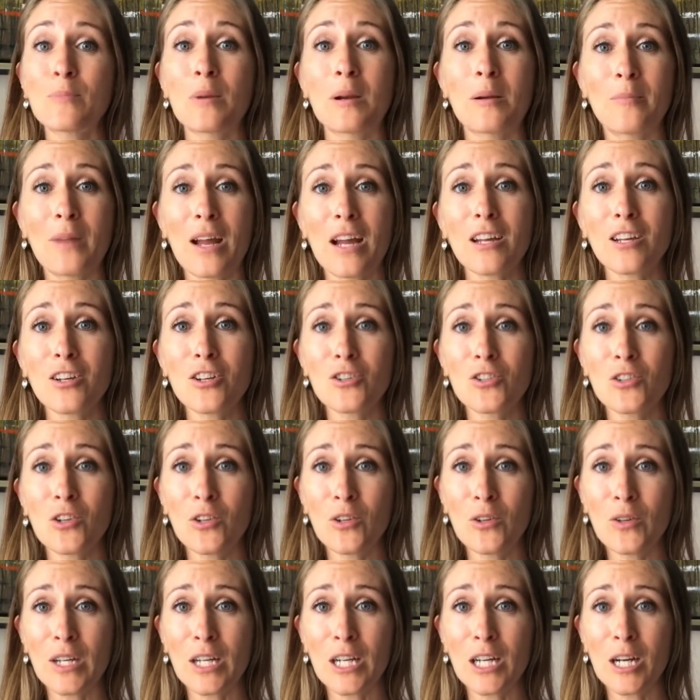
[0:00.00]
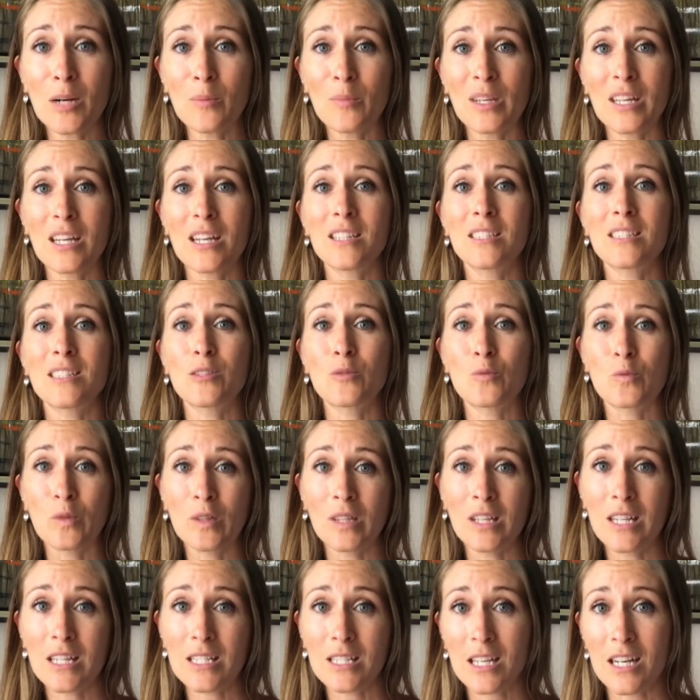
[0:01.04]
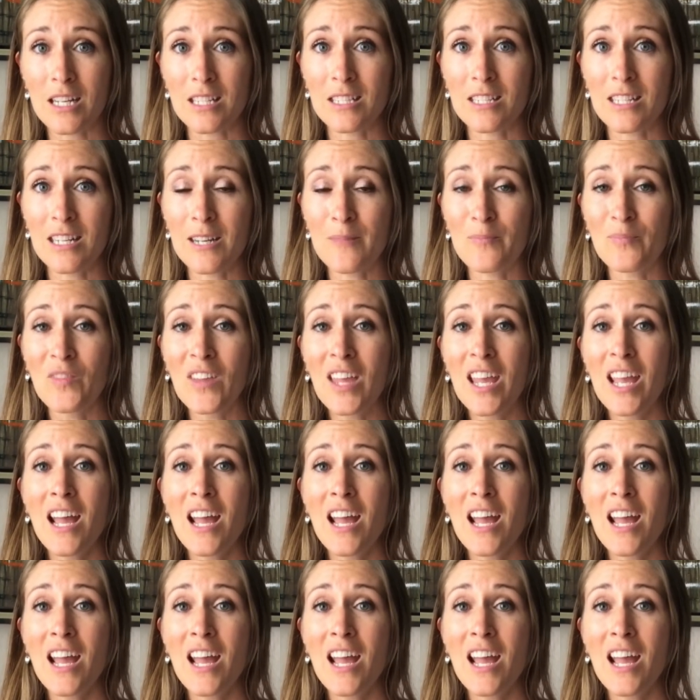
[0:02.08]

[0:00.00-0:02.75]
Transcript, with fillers: but I'm not going to show you here because it's really disgusting.